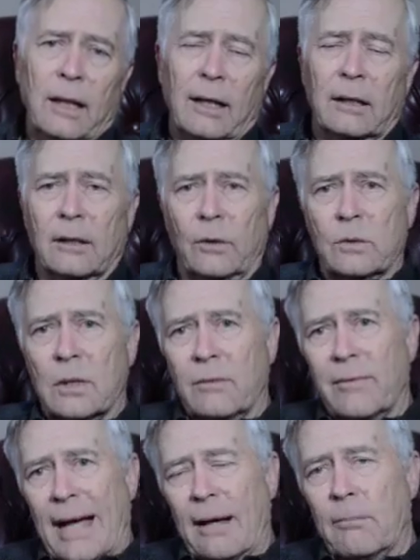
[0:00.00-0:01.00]
It includes our
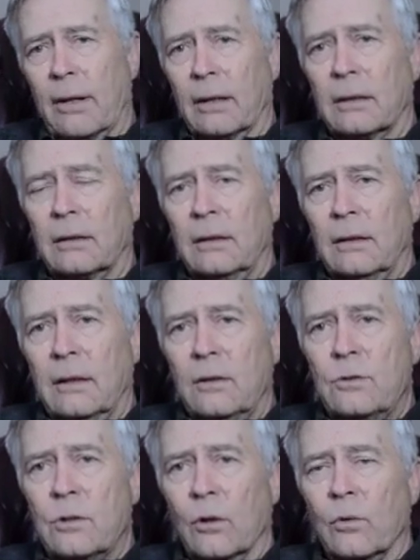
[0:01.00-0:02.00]
vibrant
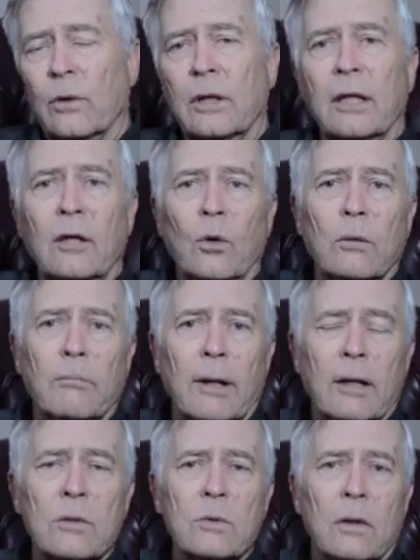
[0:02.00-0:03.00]
children and youth
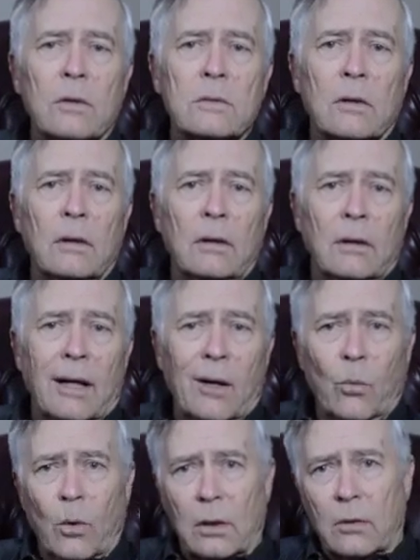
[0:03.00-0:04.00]
ministries, our
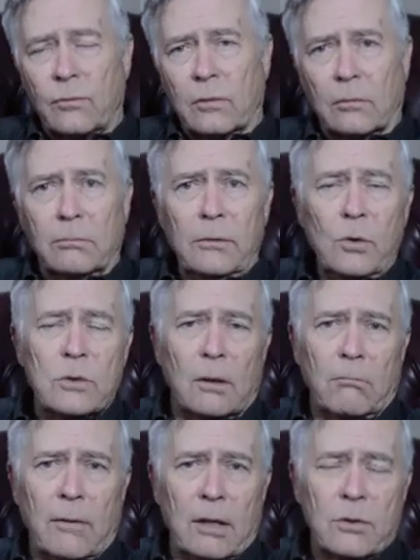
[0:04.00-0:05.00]
wonderful music
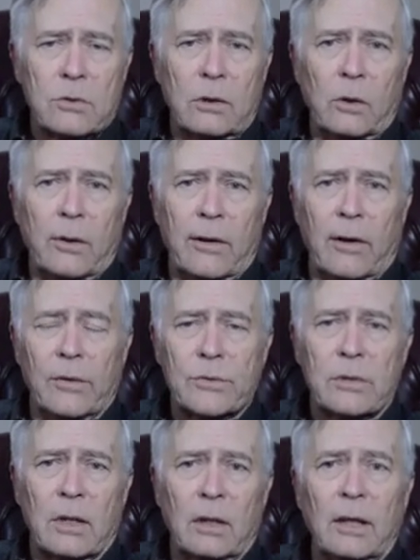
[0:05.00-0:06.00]
ministry you hear on
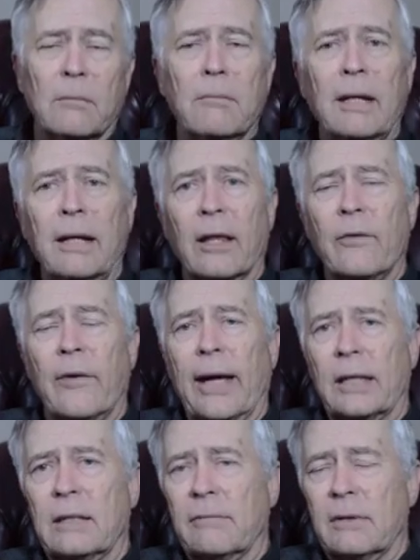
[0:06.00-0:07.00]
Sunday, and many other
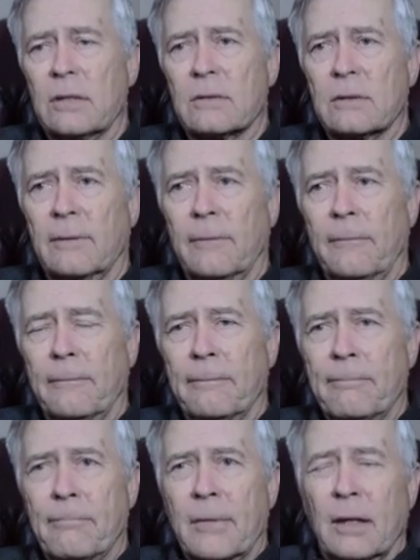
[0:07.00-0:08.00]
activities.
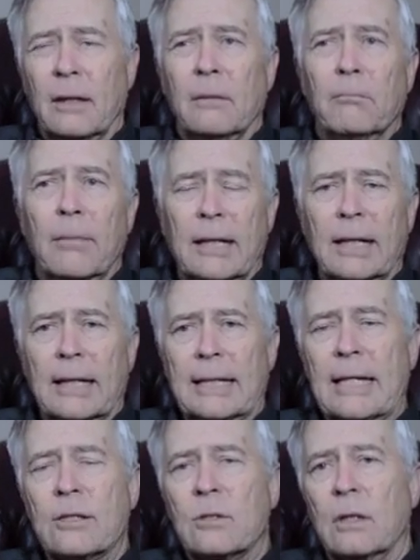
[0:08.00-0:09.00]
But in
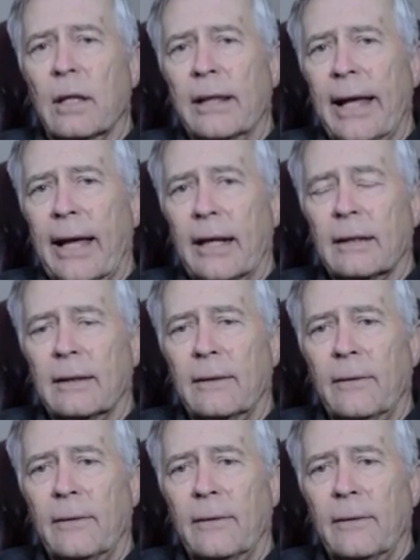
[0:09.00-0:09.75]
addition to that,